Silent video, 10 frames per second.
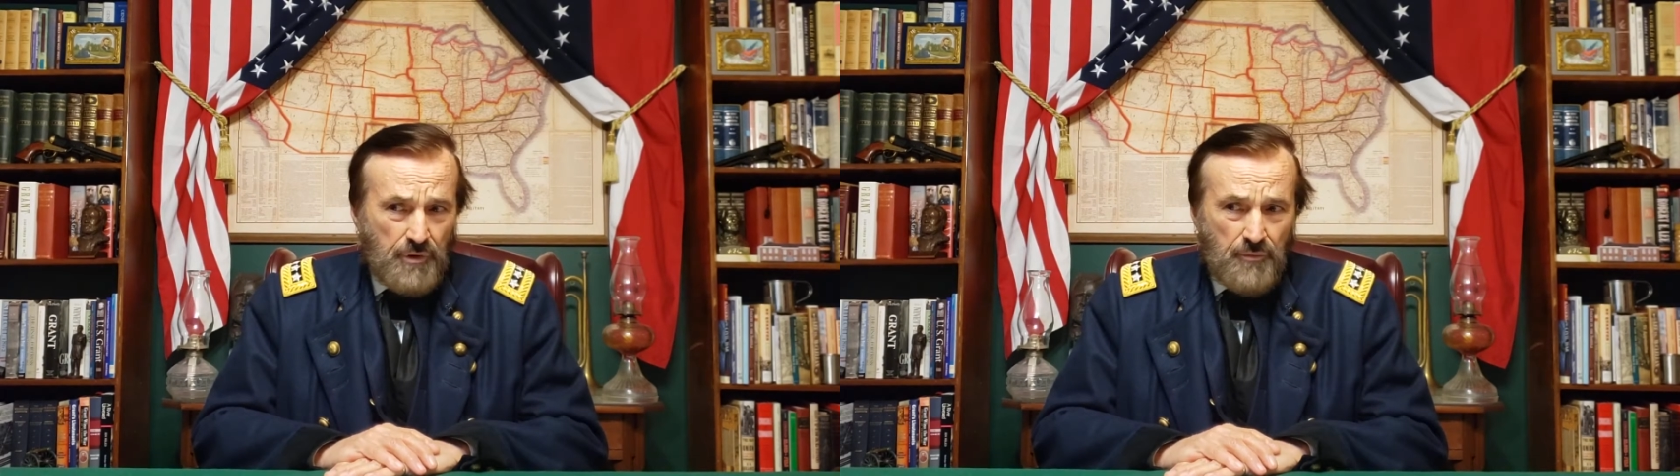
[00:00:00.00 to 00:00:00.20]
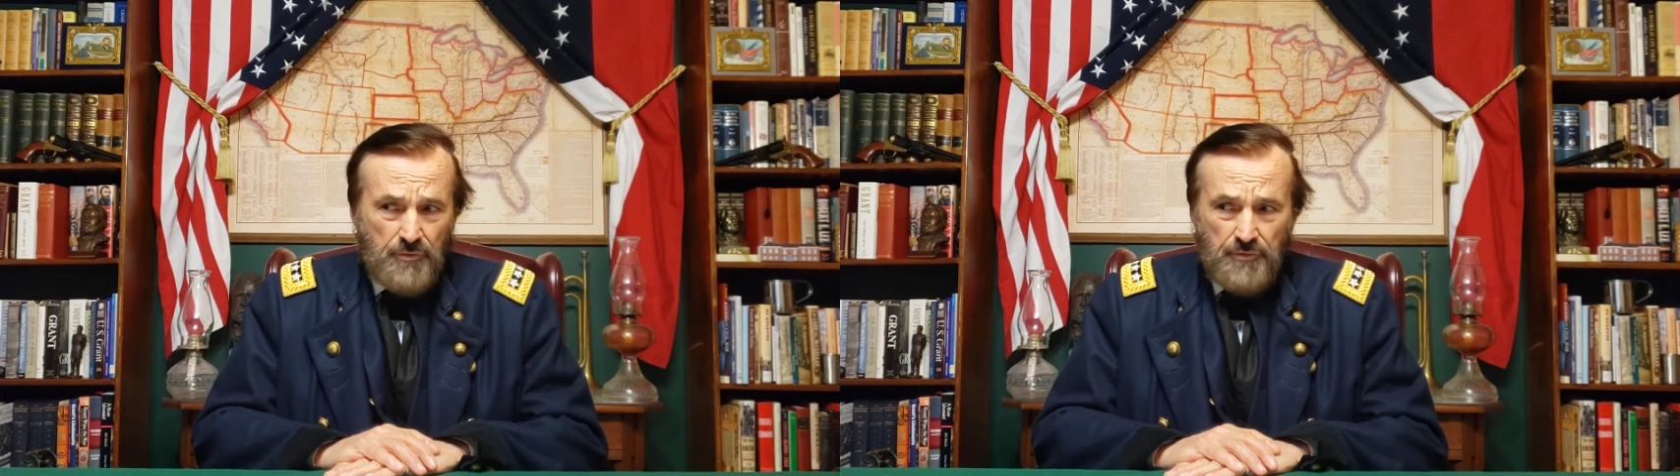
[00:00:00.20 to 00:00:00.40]

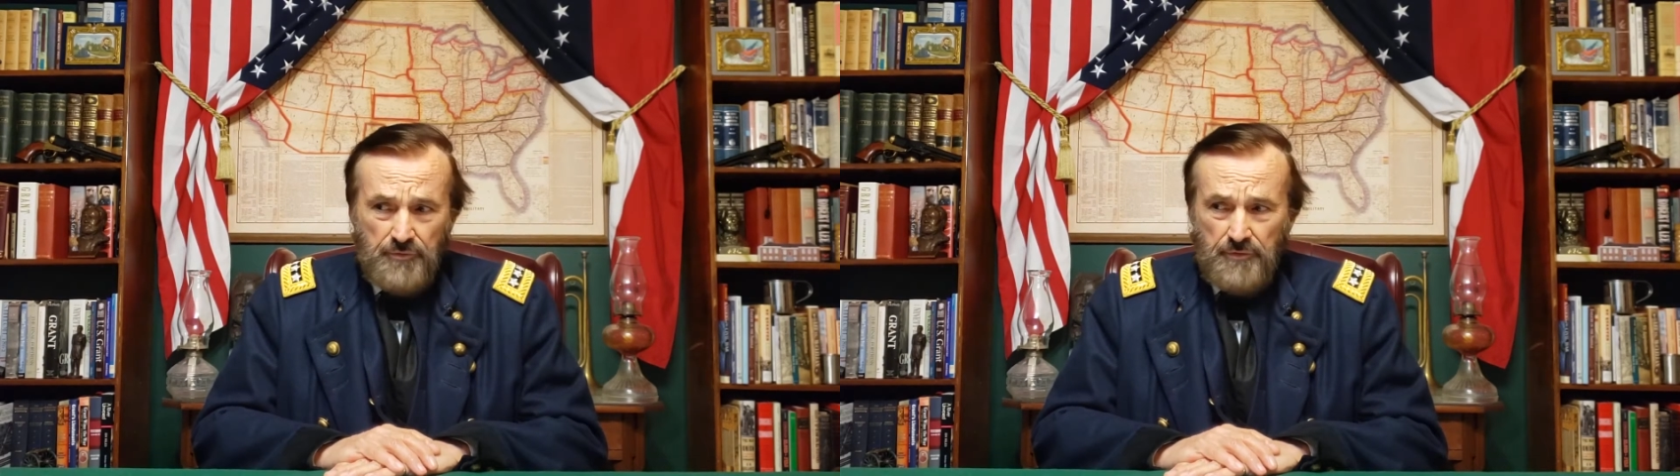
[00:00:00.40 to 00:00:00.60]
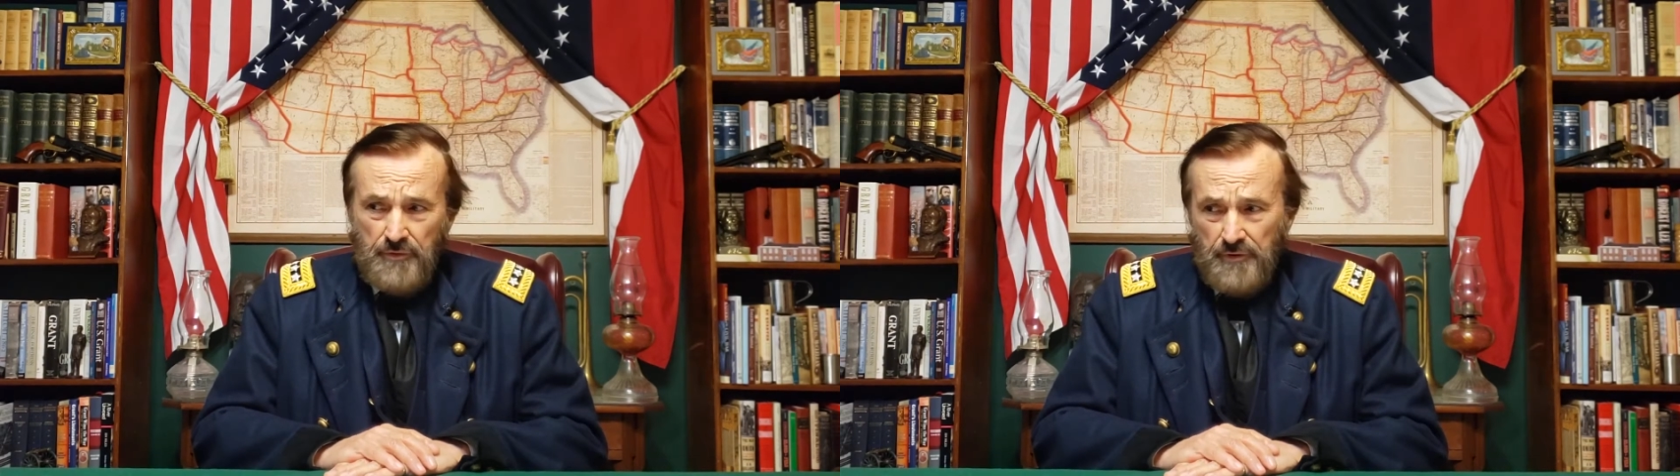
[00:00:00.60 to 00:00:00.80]
he
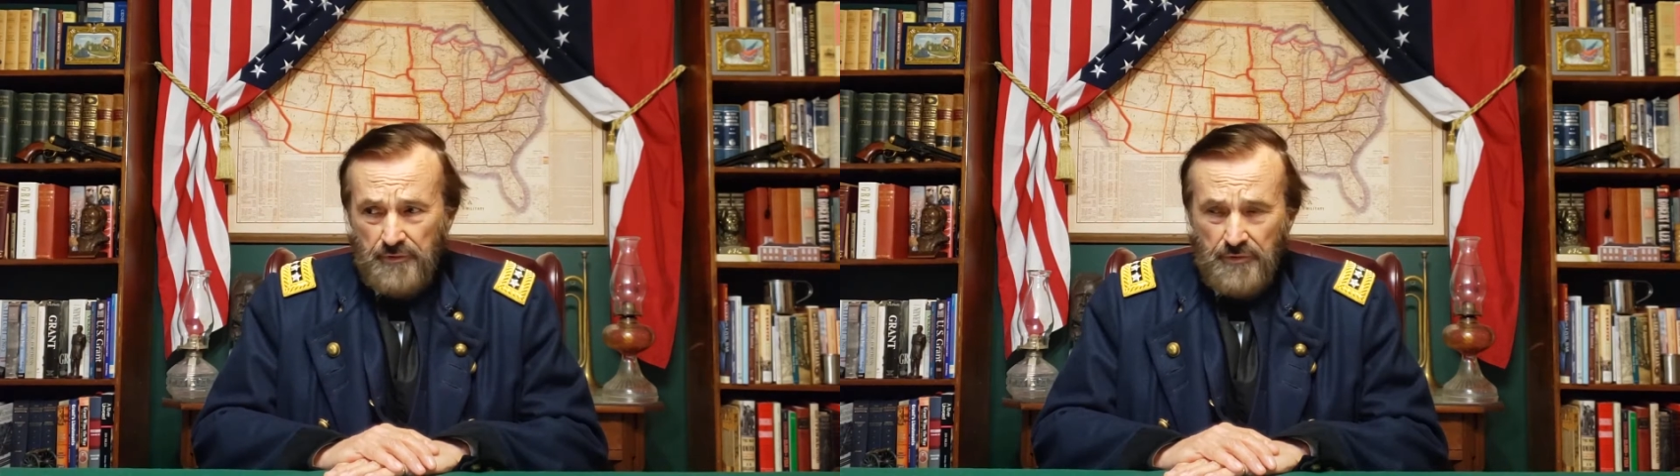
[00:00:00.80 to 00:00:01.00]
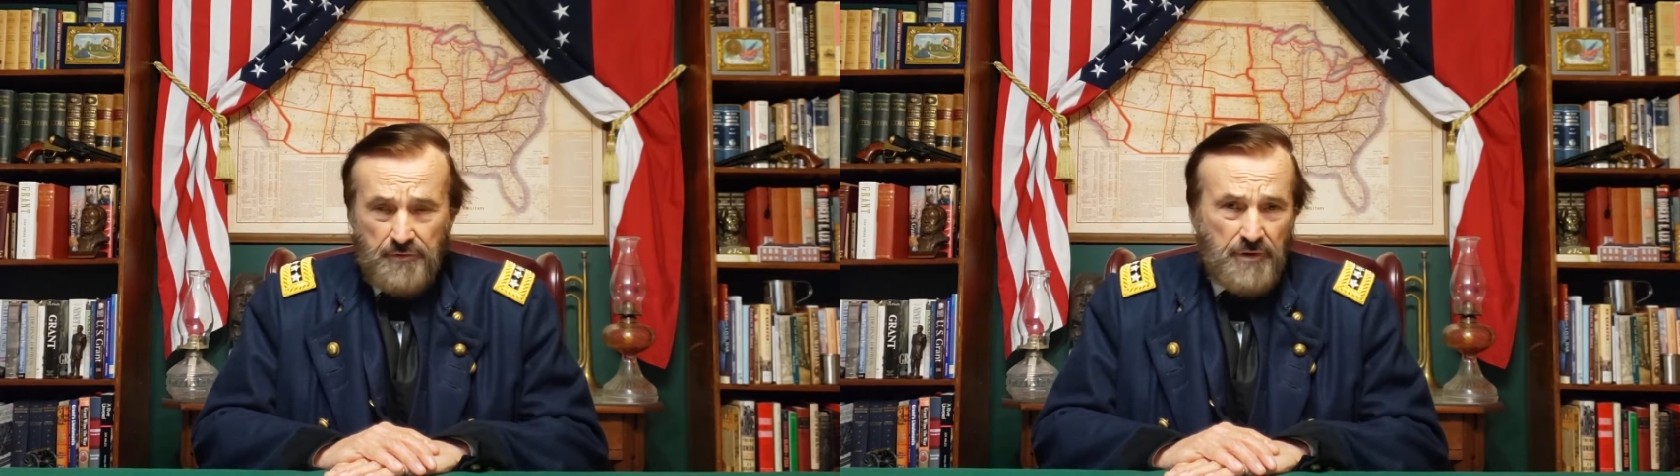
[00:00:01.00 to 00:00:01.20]
was
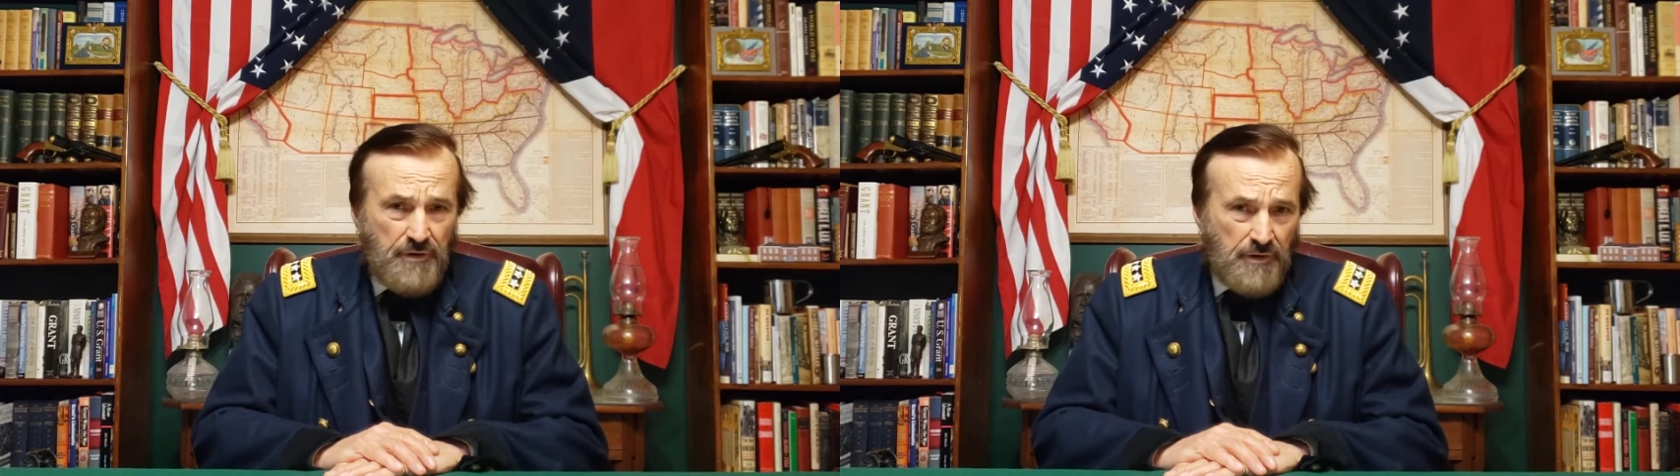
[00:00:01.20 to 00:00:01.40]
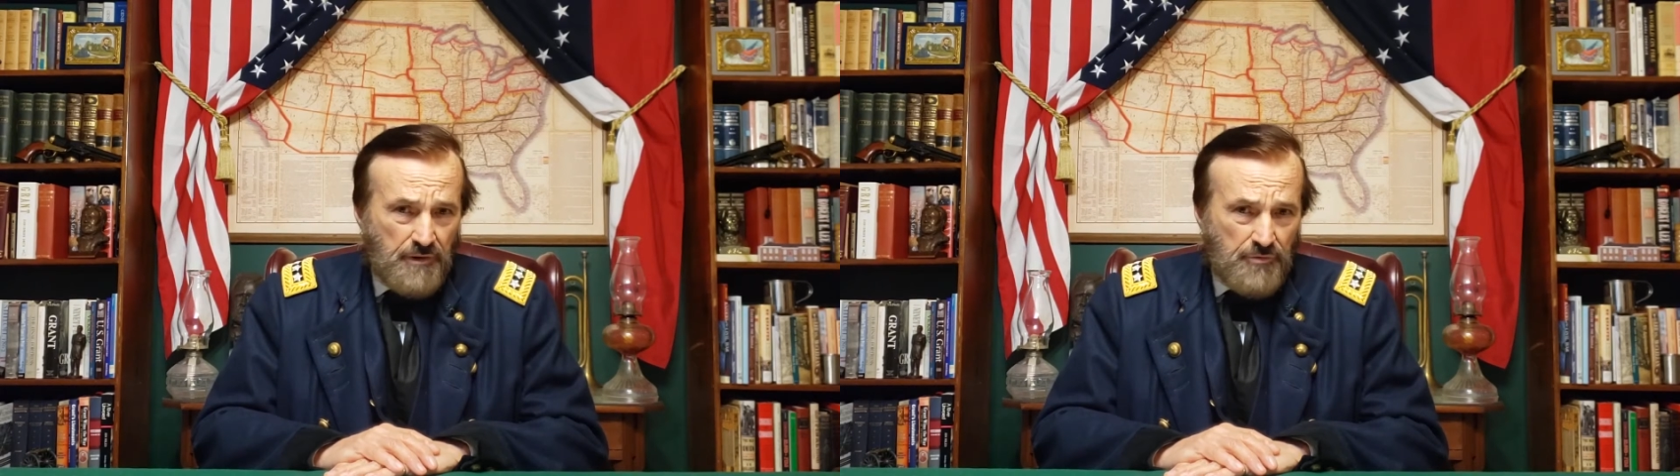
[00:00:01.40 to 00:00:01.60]
a
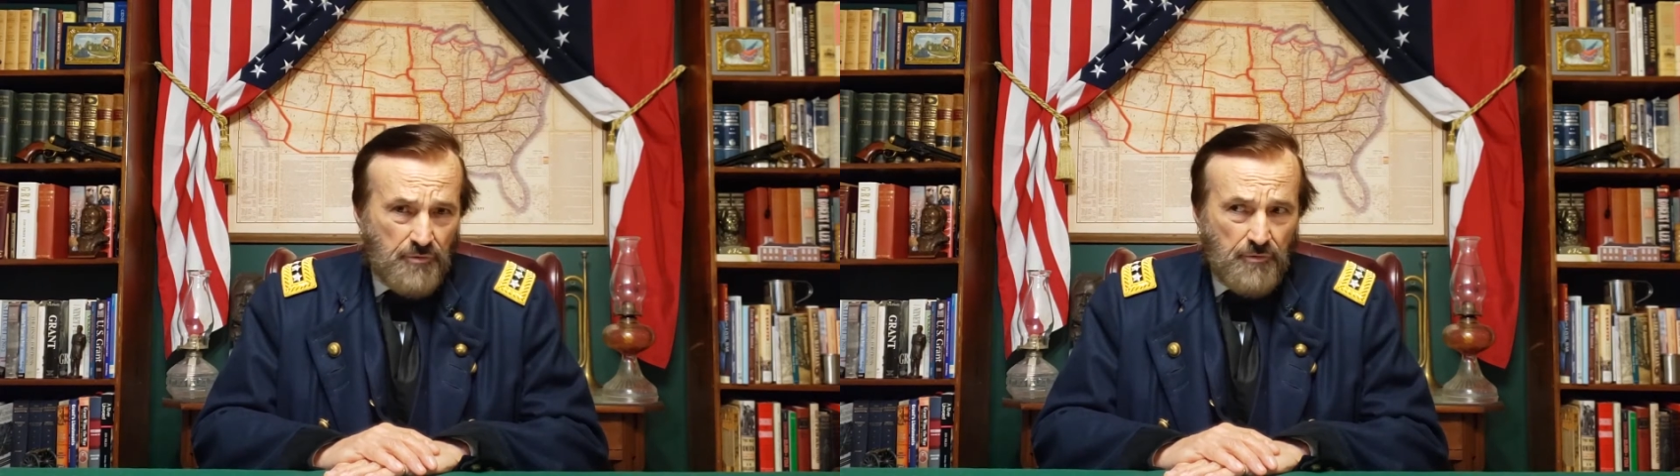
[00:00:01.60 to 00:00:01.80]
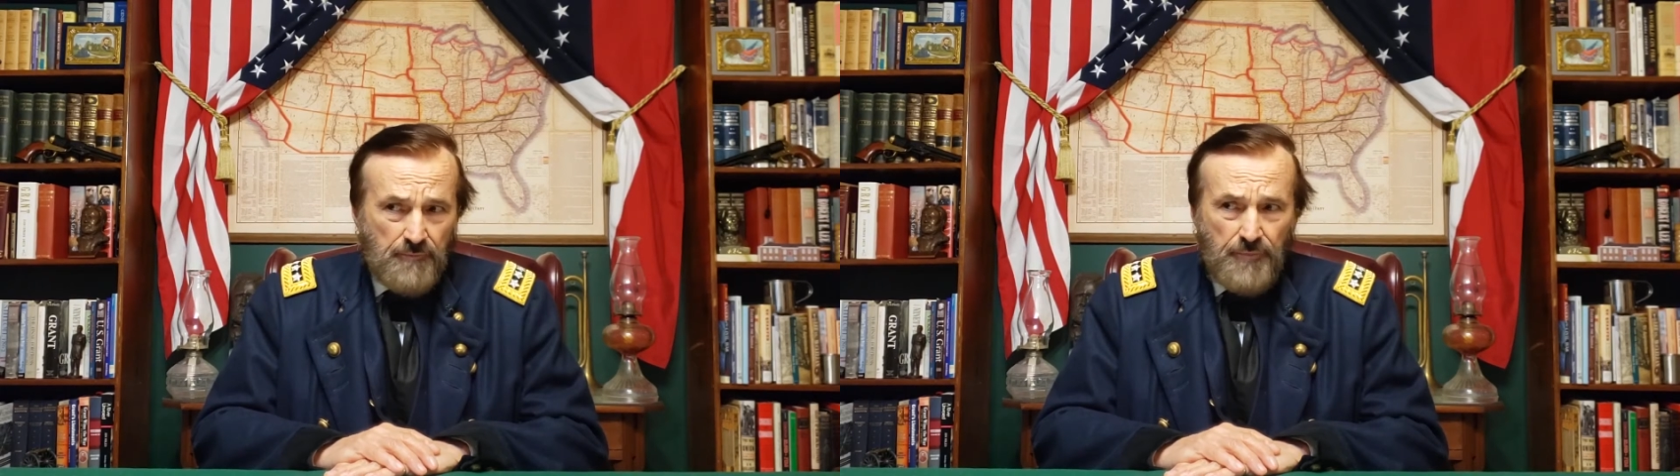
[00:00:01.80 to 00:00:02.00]
teenager,